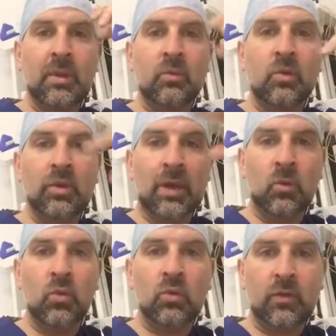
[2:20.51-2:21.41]
will get
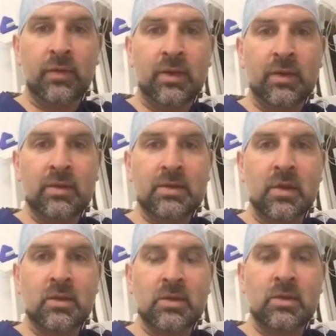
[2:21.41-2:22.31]
walled off in
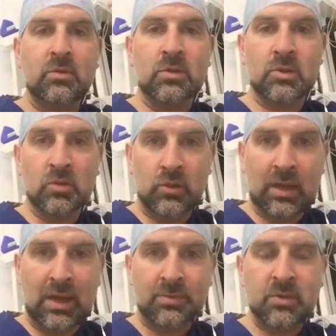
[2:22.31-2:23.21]
scar tissue, which is called a
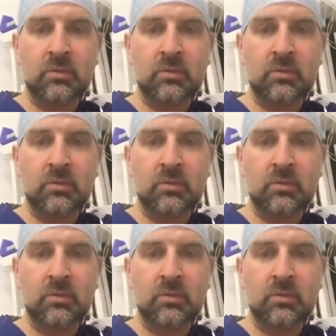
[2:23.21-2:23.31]
capsule.